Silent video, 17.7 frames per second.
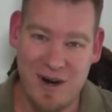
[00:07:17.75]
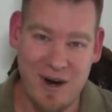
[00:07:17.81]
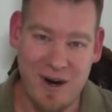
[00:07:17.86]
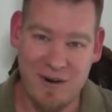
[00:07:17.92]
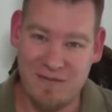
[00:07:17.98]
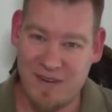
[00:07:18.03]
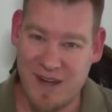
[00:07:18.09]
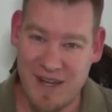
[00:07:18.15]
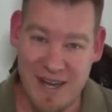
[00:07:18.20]
our
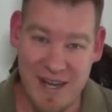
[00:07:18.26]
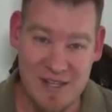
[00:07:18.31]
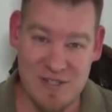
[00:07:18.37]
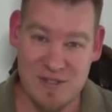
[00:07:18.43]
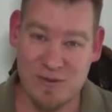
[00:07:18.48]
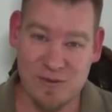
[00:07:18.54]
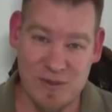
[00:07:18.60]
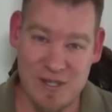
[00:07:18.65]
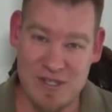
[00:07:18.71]

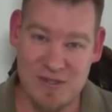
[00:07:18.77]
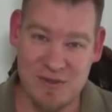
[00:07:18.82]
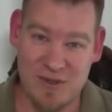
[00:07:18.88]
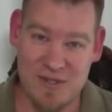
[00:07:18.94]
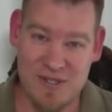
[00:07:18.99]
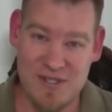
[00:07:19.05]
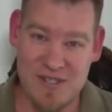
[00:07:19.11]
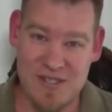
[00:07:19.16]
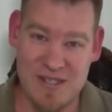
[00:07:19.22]
financial
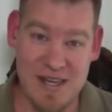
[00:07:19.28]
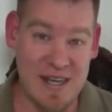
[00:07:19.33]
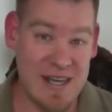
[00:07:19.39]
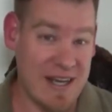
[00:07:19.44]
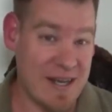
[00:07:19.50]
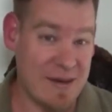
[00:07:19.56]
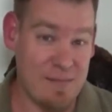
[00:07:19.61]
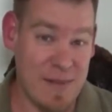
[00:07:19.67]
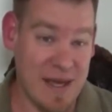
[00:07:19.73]
resources
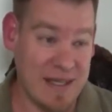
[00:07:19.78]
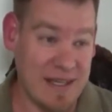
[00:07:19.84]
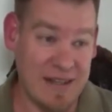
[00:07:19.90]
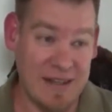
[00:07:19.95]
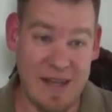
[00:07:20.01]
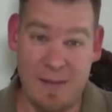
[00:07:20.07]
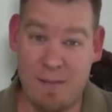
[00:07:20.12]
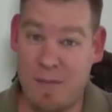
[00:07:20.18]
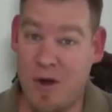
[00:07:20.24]
in
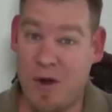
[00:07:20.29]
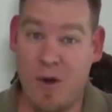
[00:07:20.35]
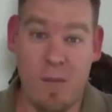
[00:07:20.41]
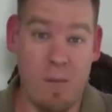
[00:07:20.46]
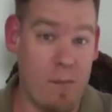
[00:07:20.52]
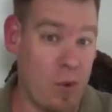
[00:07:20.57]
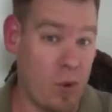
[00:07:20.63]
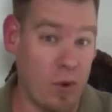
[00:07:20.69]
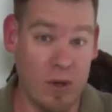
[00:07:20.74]
making them
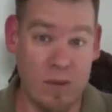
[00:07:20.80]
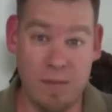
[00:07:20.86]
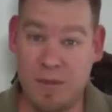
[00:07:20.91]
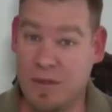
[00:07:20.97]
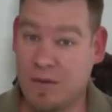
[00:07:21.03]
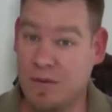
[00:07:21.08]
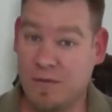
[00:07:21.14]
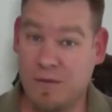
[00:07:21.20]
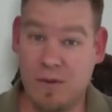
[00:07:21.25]
more
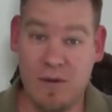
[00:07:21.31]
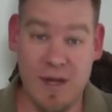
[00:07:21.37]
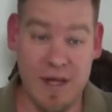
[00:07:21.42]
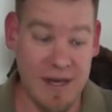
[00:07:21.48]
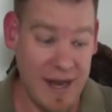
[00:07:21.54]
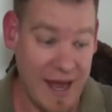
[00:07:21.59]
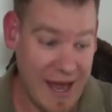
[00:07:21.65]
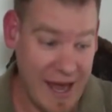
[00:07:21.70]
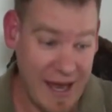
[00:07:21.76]
beautiful
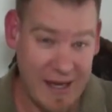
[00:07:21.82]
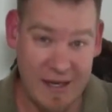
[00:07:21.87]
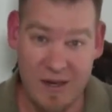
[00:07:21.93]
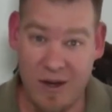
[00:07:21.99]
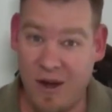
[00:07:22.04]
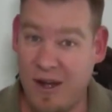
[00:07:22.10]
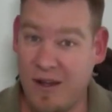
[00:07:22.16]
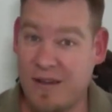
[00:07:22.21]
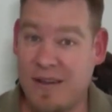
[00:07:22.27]
and adding
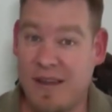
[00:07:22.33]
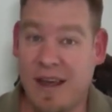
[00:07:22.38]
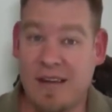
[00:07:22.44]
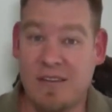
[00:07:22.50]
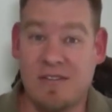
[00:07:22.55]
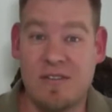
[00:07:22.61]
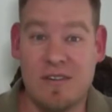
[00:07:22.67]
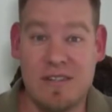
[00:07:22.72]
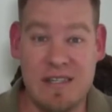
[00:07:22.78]
on the
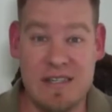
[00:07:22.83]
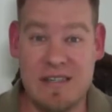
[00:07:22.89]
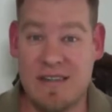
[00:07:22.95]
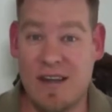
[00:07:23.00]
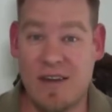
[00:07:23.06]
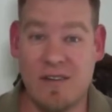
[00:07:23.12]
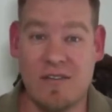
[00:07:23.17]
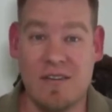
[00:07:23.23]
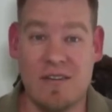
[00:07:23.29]
extra
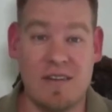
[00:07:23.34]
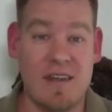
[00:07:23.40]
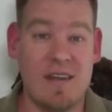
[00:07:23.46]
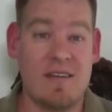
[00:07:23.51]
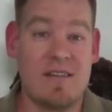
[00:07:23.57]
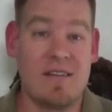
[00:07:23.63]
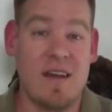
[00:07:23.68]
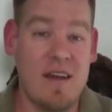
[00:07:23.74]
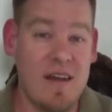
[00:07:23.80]
details and
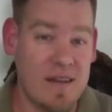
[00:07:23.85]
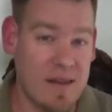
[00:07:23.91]
things